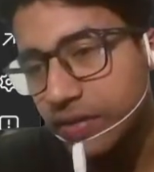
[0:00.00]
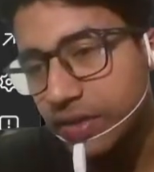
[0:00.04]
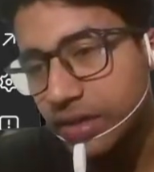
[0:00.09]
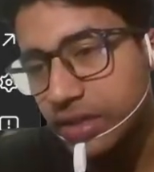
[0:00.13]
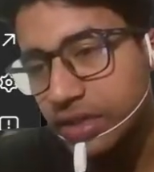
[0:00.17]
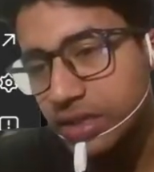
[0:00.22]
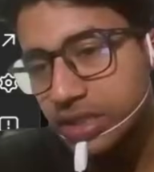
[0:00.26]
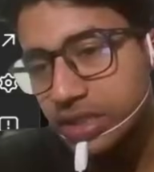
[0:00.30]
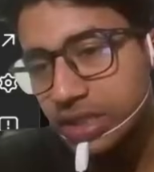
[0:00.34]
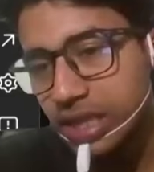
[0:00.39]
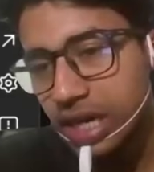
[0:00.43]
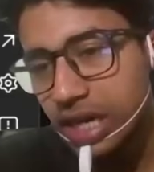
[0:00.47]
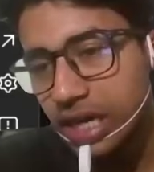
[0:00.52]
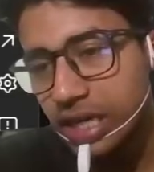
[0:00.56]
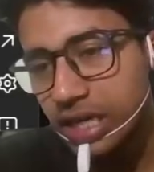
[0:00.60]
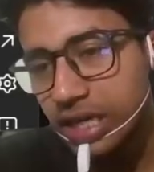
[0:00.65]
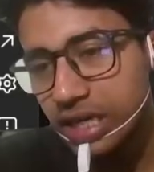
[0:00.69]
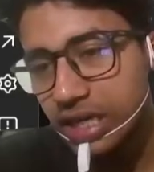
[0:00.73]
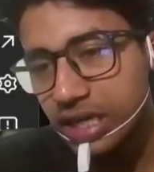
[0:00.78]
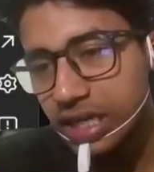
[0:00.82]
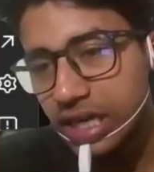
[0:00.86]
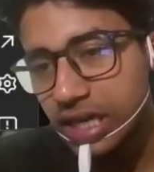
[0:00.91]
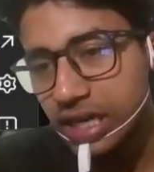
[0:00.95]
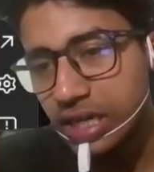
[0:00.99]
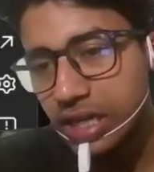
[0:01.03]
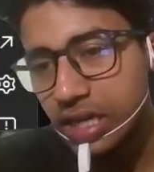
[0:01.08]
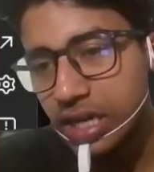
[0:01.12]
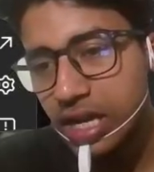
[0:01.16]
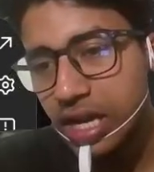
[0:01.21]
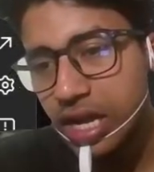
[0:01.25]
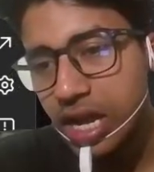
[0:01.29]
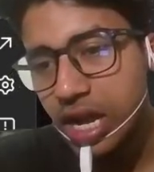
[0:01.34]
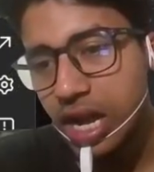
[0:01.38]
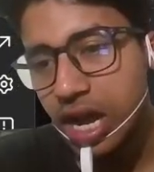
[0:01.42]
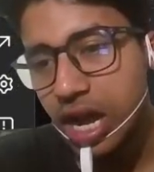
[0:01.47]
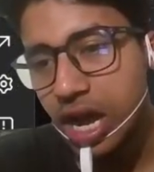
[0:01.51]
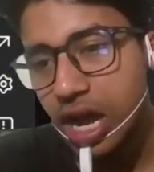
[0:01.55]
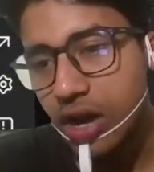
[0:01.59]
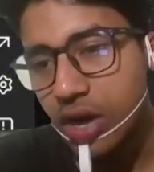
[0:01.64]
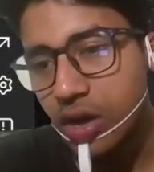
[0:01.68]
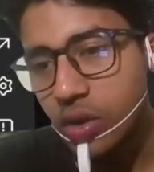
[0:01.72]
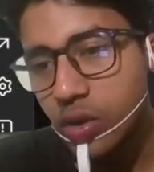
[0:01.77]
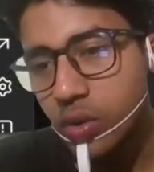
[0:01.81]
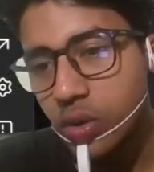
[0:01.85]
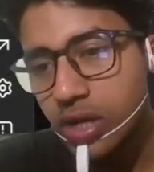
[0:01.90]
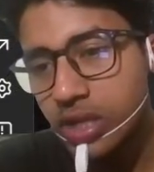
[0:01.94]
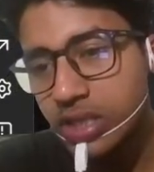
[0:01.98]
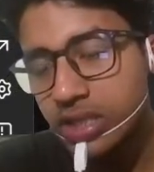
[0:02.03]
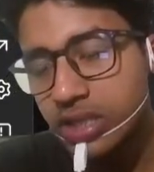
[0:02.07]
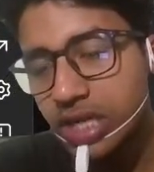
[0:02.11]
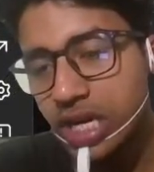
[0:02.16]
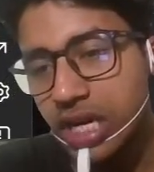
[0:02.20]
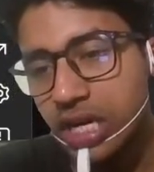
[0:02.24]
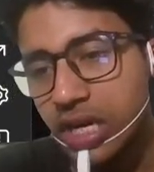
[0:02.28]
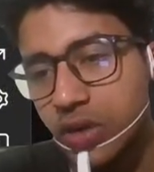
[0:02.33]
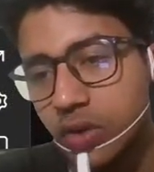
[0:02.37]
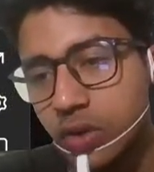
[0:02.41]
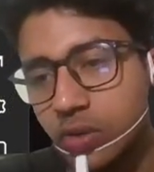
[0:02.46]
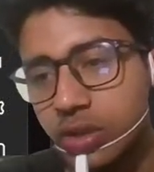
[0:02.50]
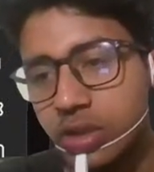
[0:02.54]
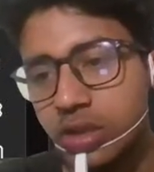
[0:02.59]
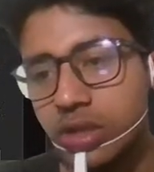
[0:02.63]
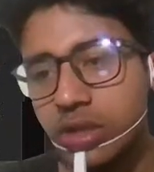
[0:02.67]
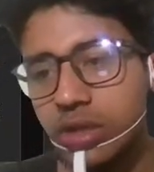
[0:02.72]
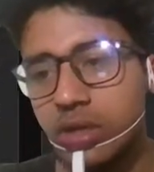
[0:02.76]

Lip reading: haven't started yet. How do I start out?